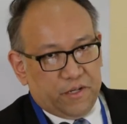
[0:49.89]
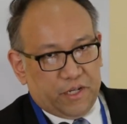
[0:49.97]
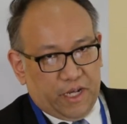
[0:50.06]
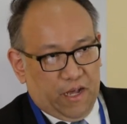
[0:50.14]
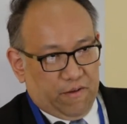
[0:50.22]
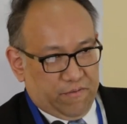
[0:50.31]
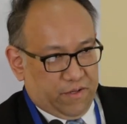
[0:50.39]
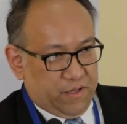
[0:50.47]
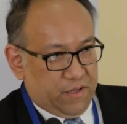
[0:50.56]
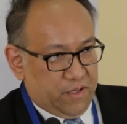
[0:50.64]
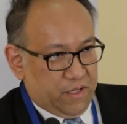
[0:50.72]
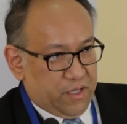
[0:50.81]

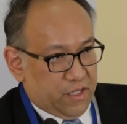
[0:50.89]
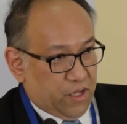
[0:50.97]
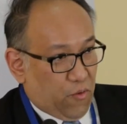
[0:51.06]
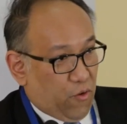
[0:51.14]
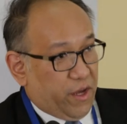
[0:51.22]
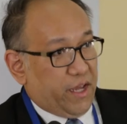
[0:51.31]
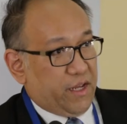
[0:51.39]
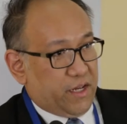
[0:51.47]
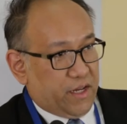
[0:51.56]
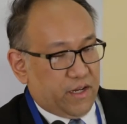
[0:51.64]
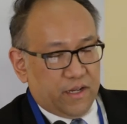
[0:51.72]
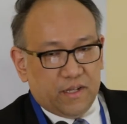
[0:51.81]
count the
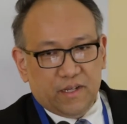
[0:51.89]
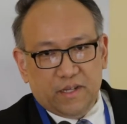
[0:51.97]
Rohingya,